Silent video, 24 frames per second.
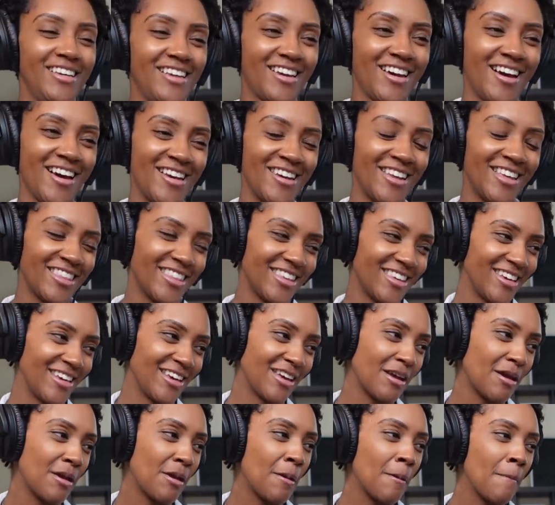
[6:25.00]
kind of
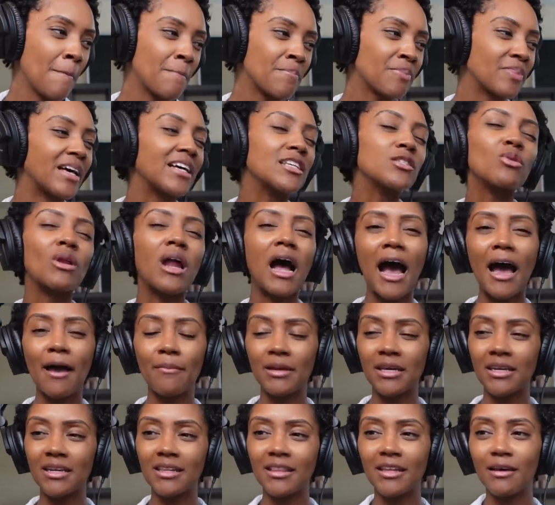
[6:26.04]
thing. That's what I'm
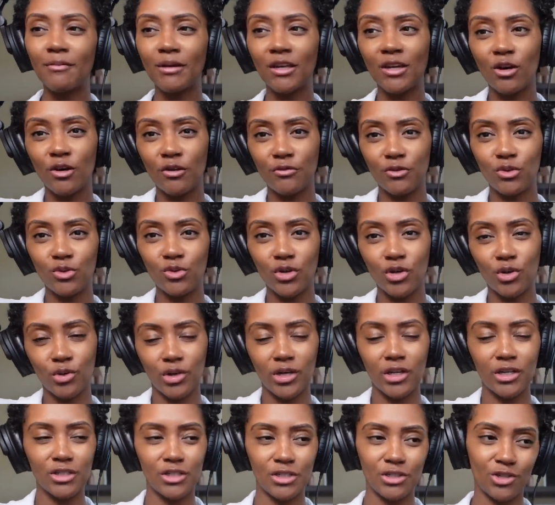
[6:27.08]
getting. Let me know if you agree
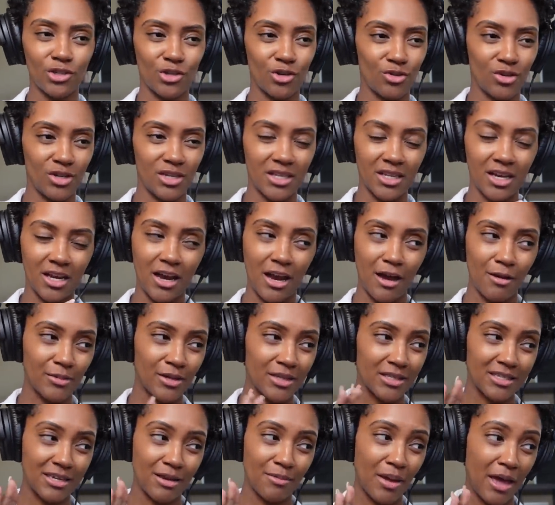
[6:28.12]
or disagree in the
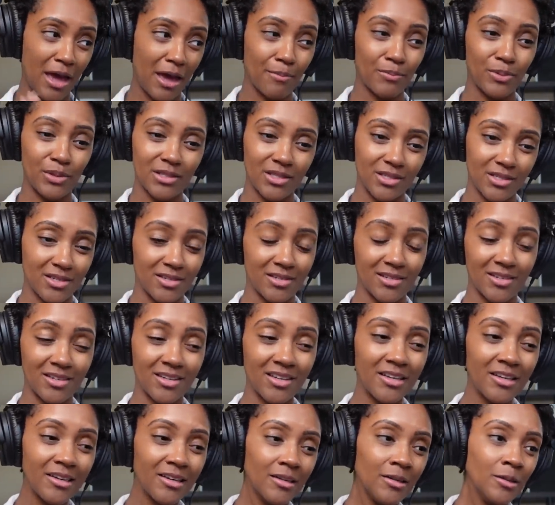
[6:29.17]
comments. I'm happy to
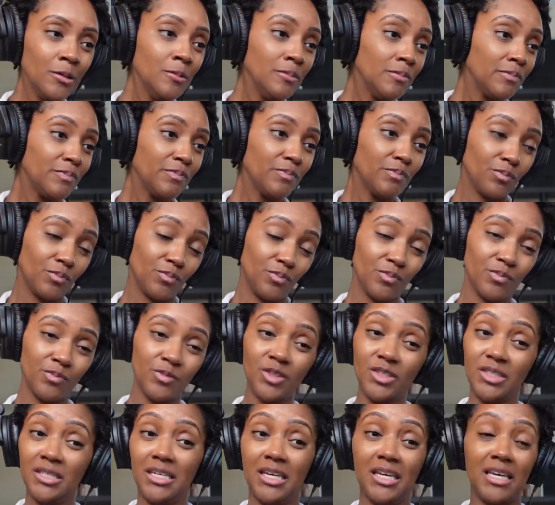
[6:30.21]

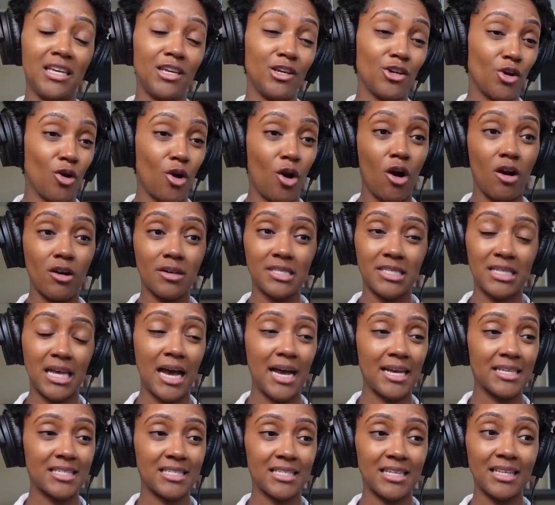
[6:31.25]
to hear all
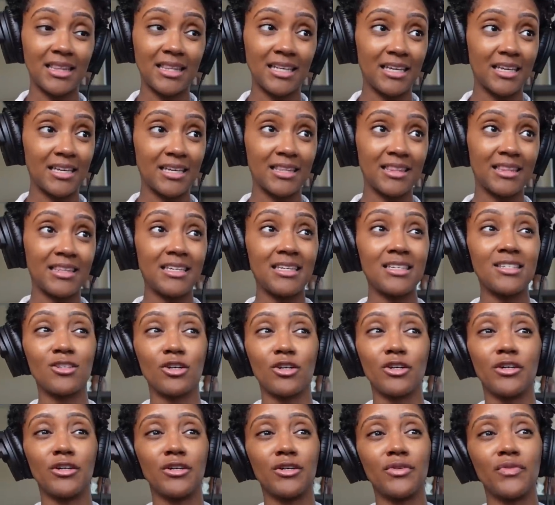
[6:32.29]
sides. I think these
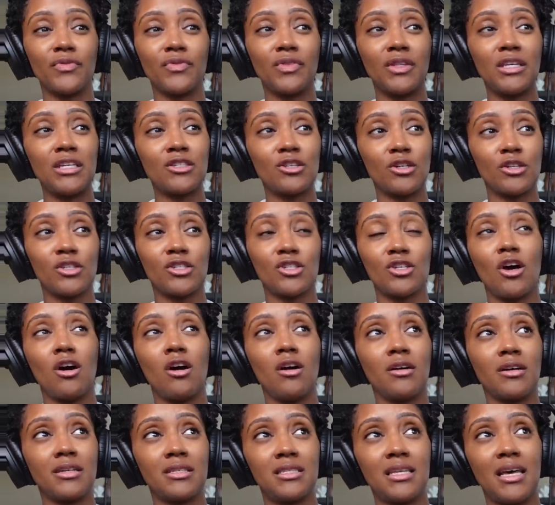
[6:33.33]
are these are
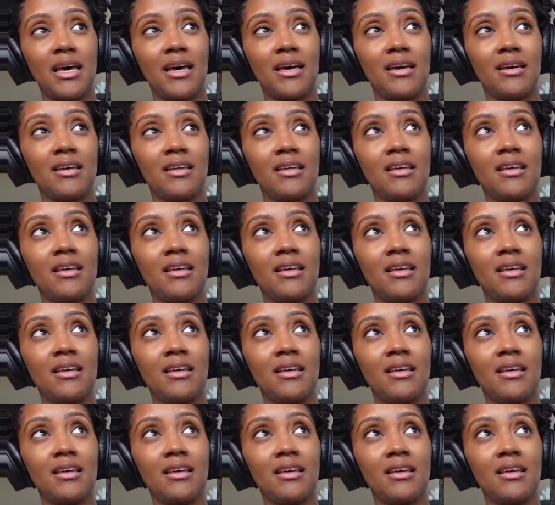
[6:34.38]
songs that